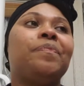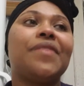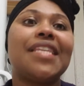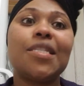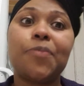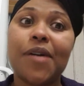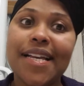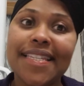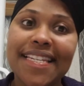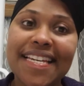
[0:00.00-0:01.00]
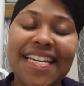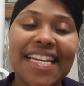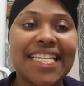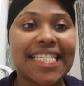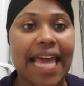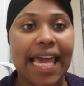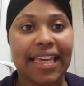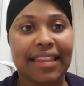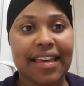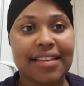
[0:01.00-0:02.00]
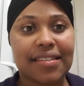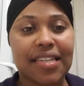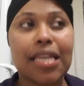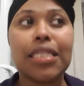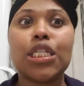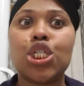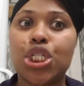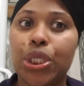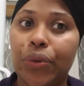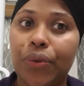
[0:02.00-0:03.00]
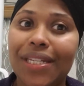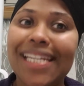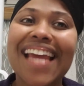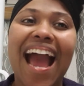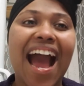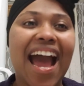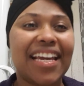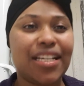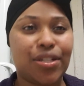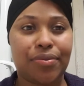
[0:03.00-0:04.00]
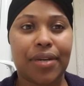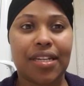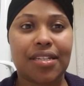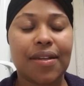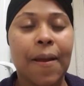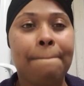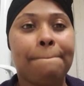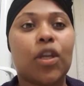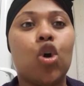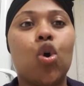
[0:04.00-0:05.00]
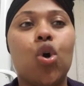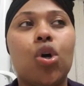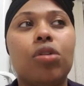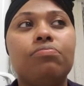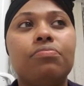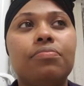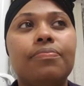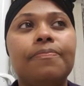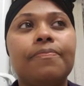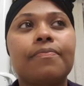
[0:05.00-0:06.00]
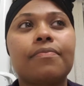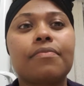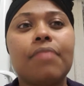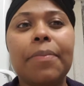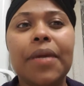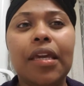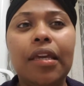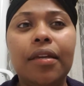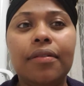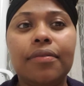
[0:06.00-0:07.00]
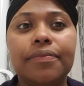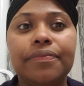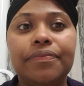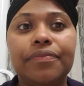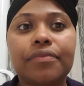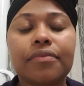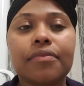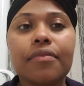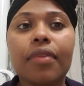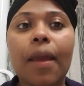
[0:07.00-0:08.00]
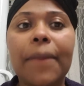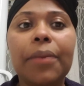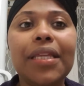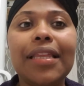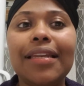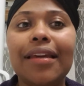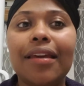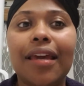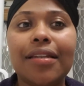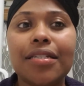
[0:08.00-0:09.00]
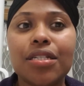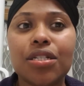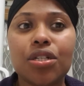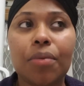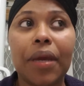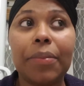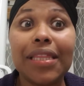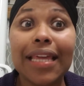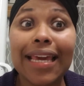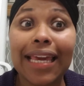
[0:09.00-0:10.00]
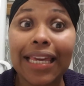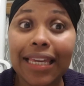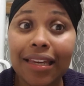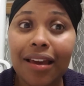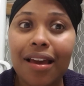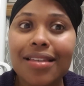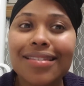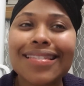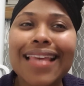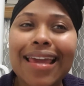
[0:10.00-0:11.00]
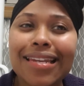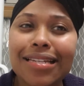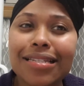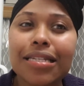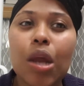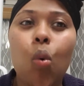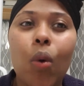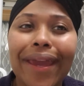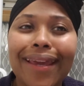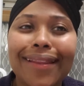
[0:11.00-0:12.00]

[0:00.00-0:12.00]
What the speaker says: This person is saying this. Is it true? Did I do it? Or maybe Maybe they didn't get it. Maybe they said it in a way